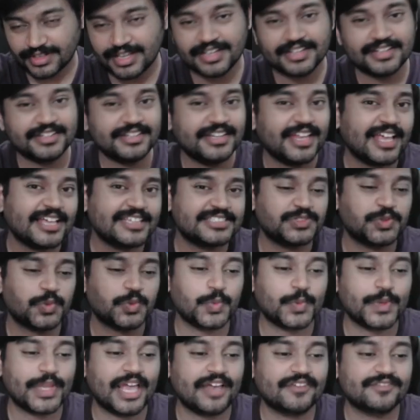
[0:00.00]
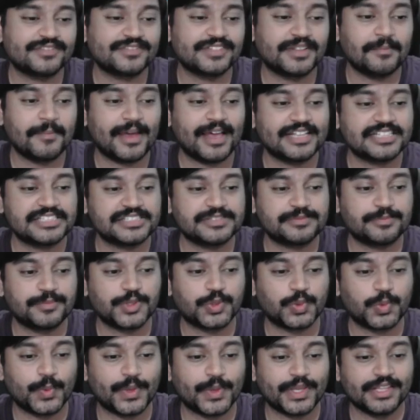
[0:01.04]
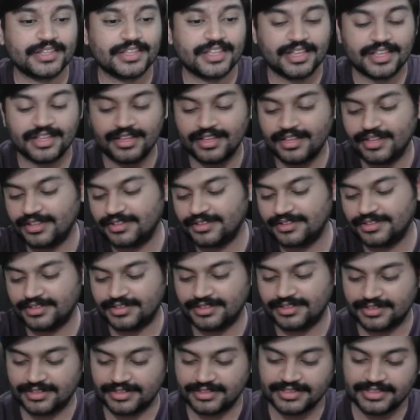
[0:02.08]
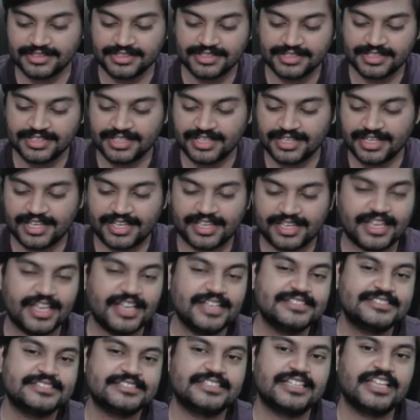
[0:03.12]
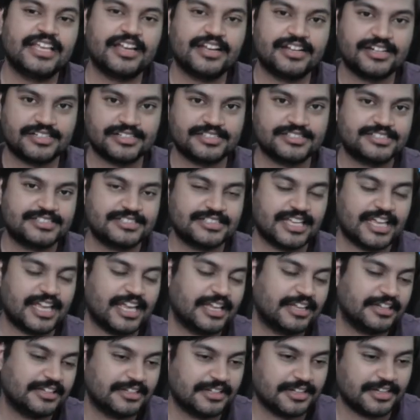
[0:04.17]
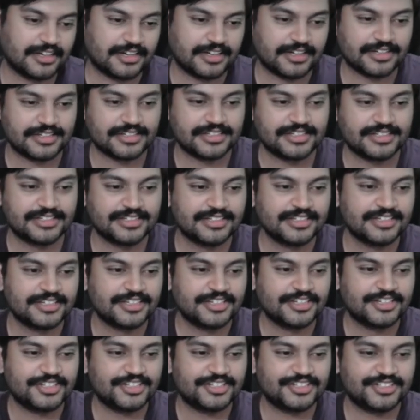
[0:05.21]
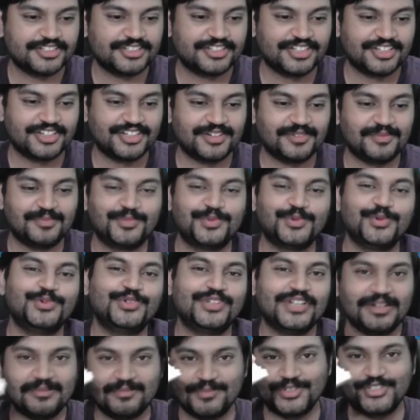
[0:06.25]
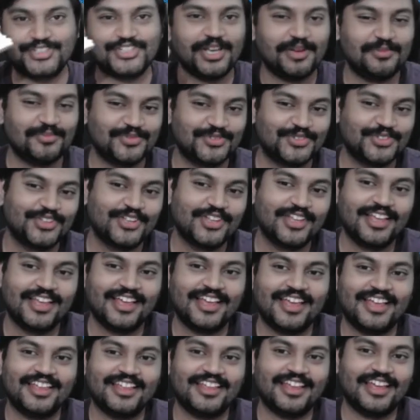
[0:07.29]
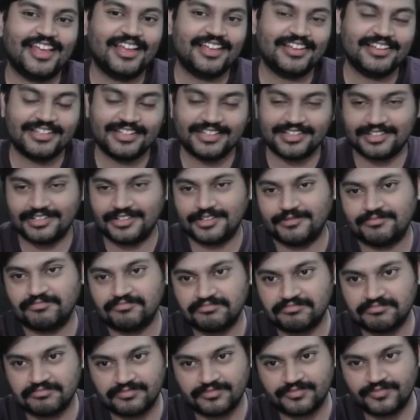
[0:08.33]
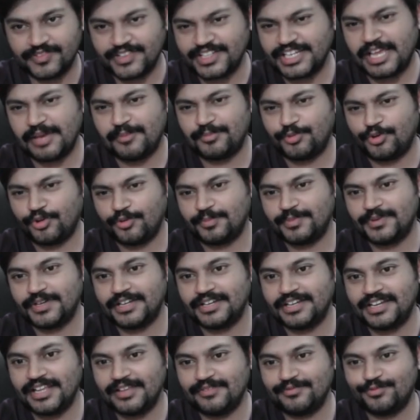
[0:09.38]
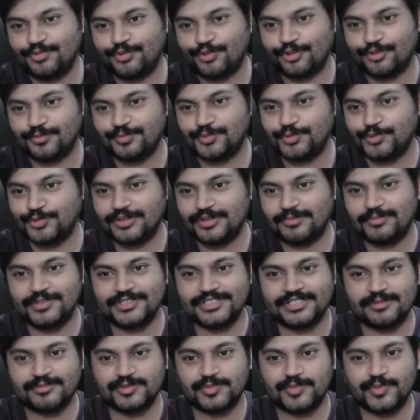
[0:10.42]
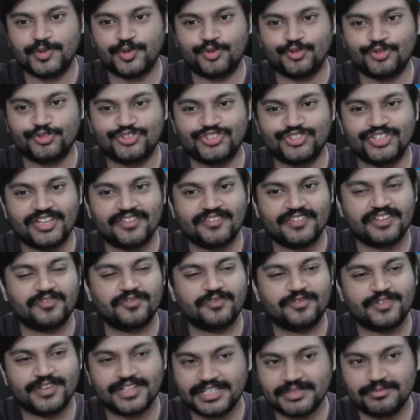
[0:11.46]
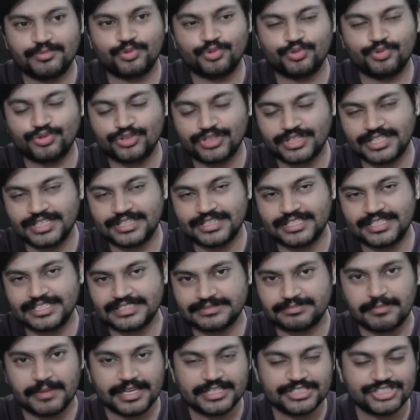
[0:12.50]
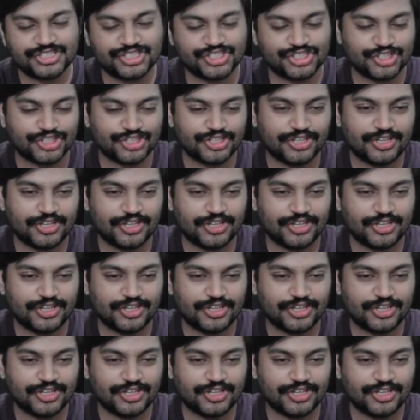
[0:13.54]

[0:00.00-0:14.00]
Next we have the match between the Kingslayers and the Brutal Bishops, and very appropriate name for Brutal Bishops because they were very brutal in this match.